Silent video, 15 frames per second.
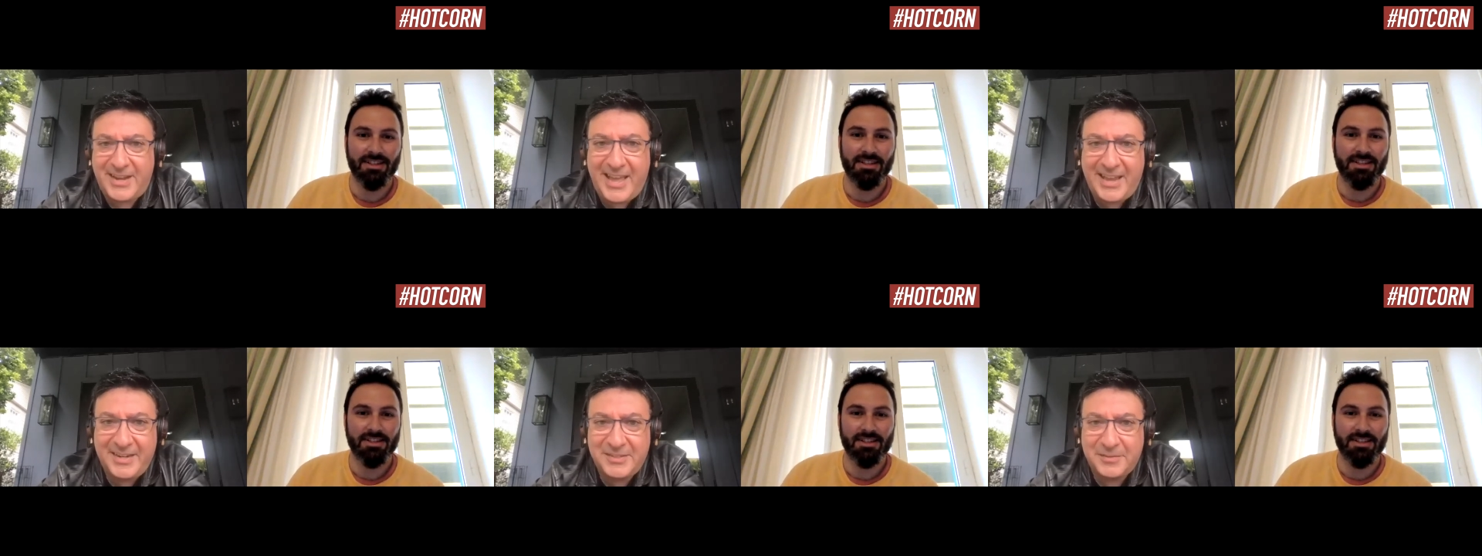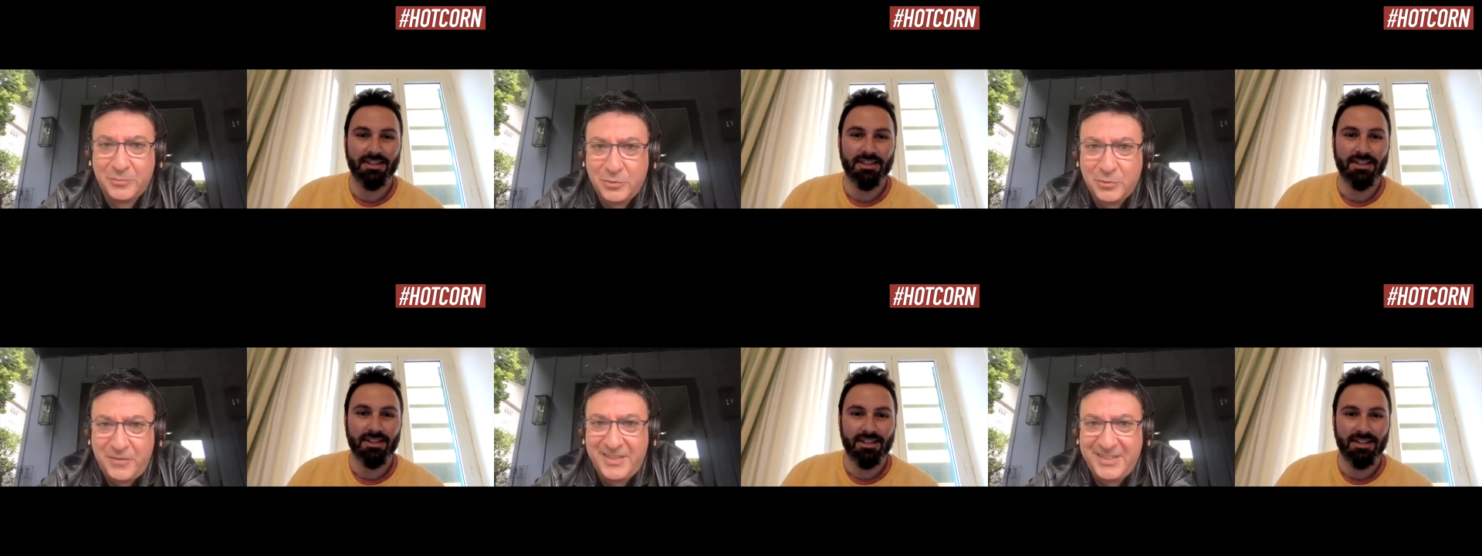Speaker 1: and it's a
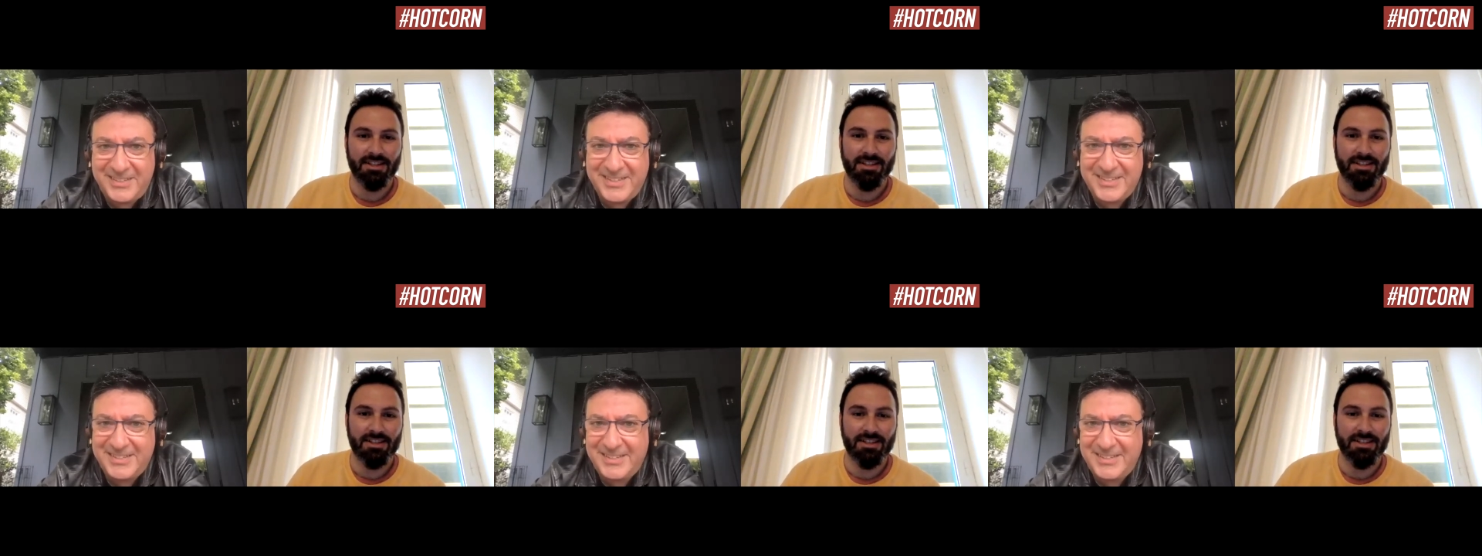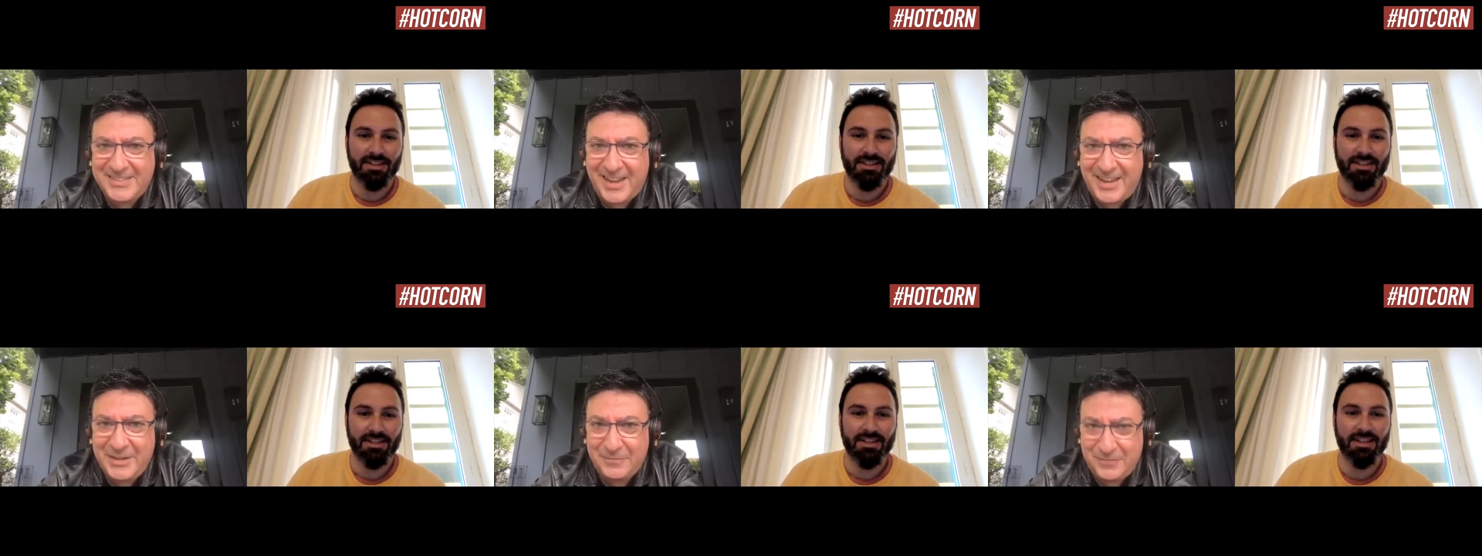movie that Disney's
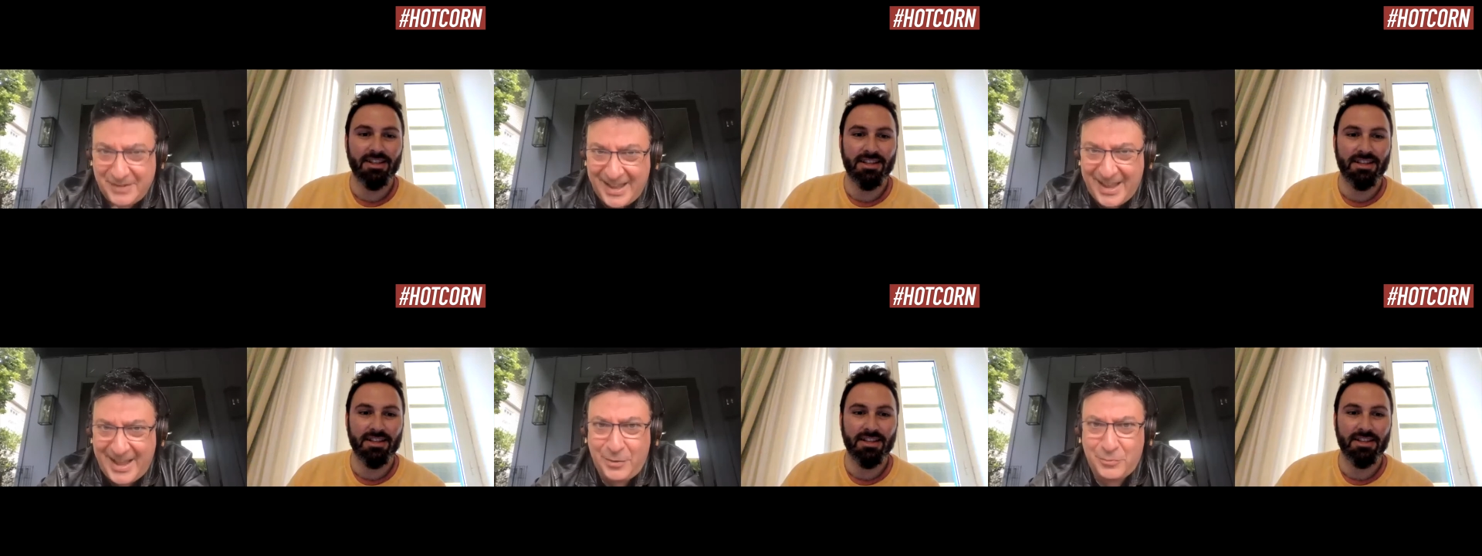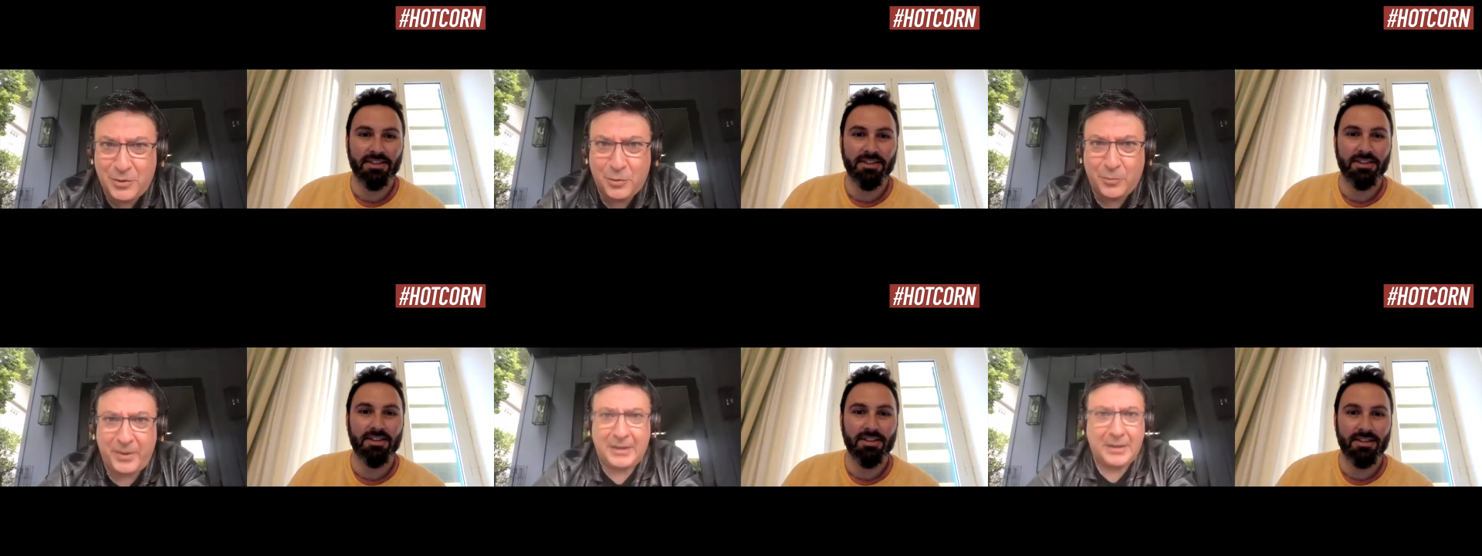kind of now
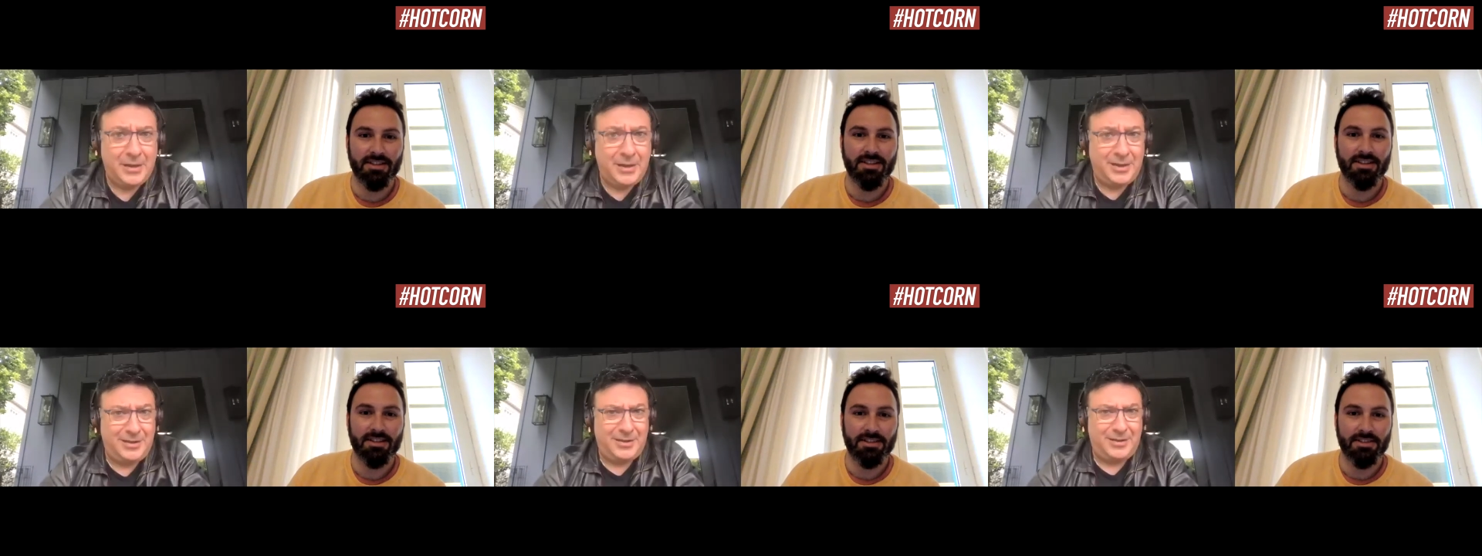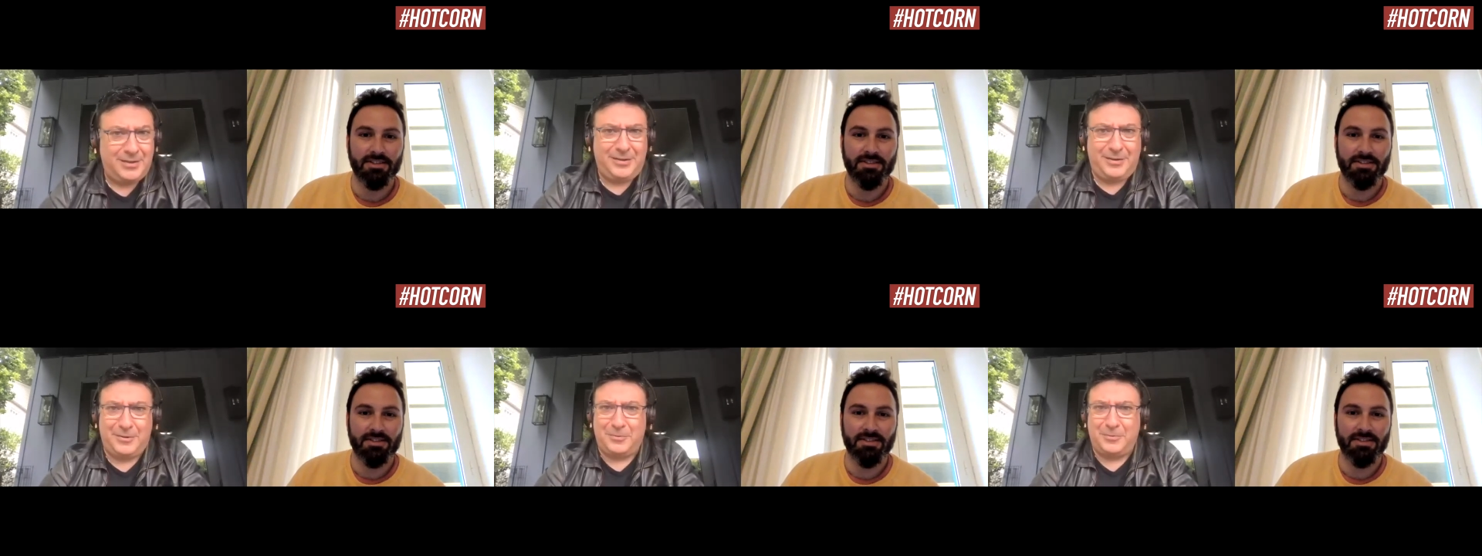going,
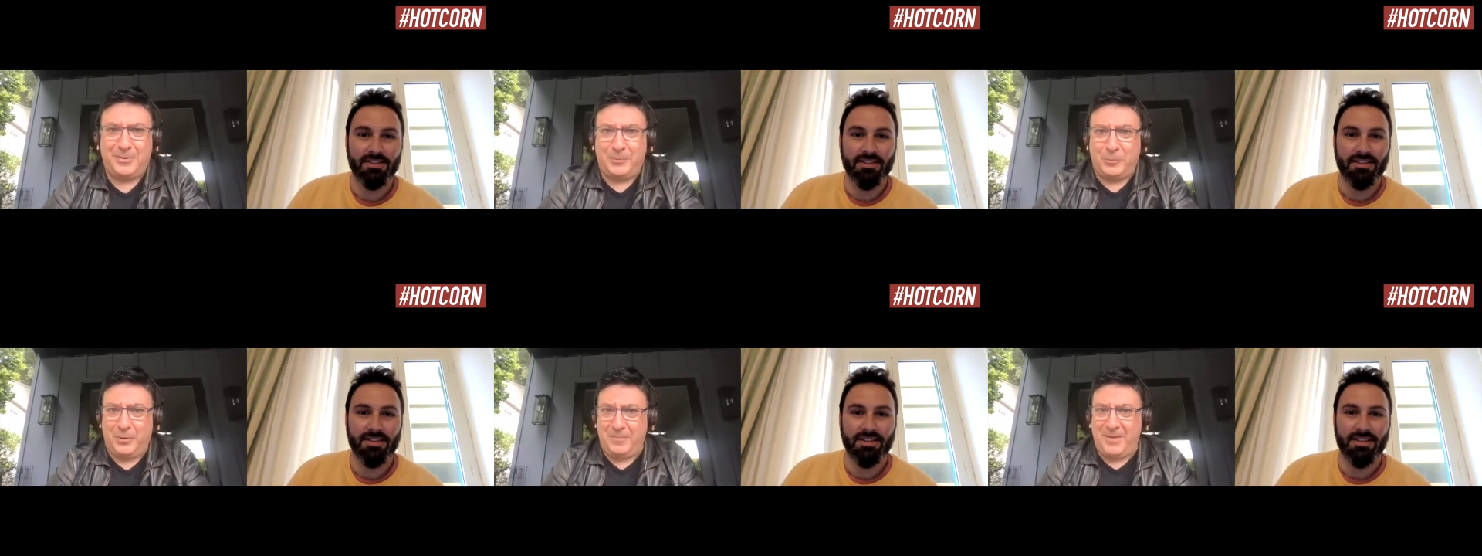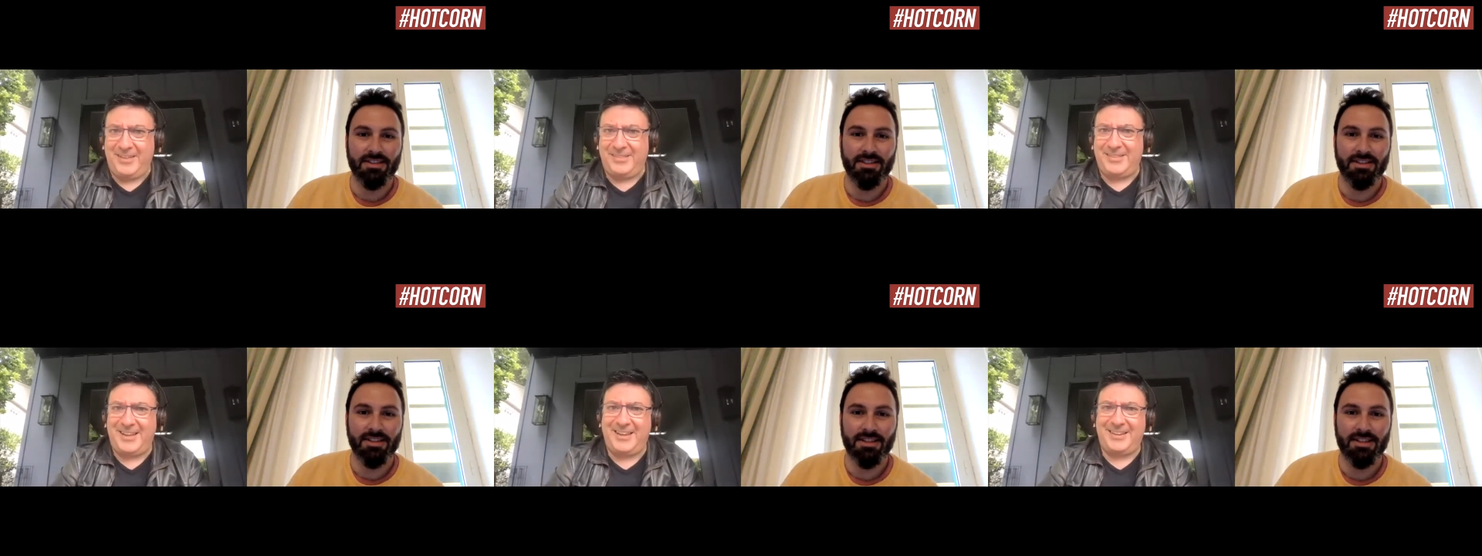oh, we made
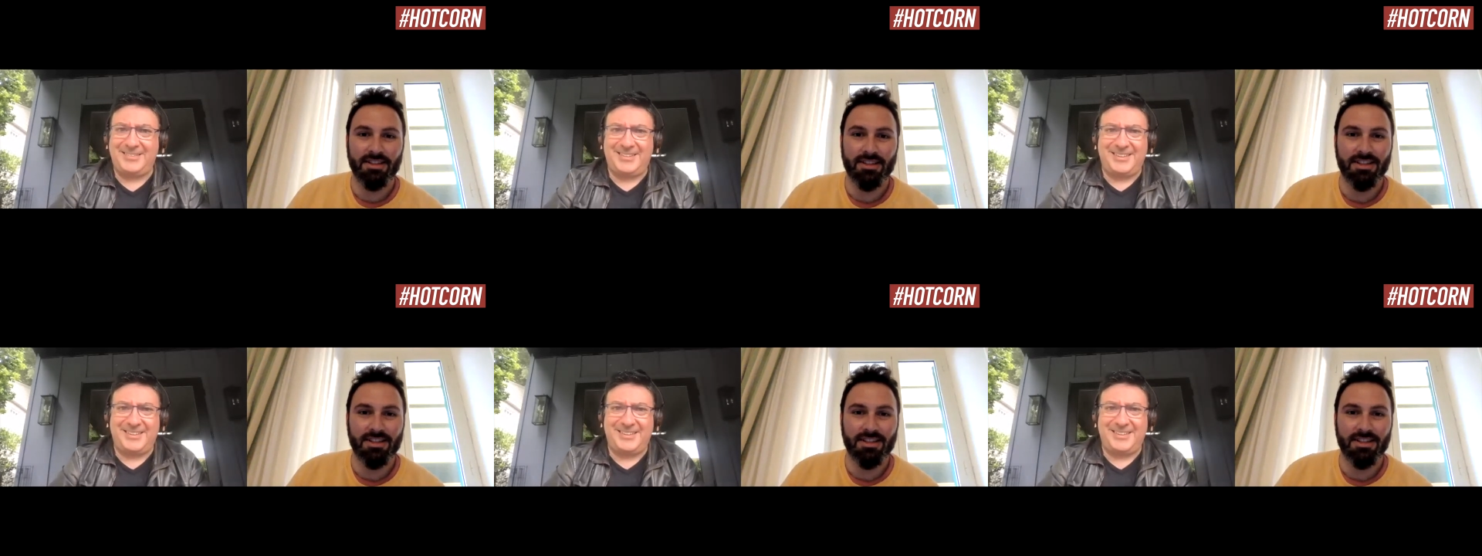that?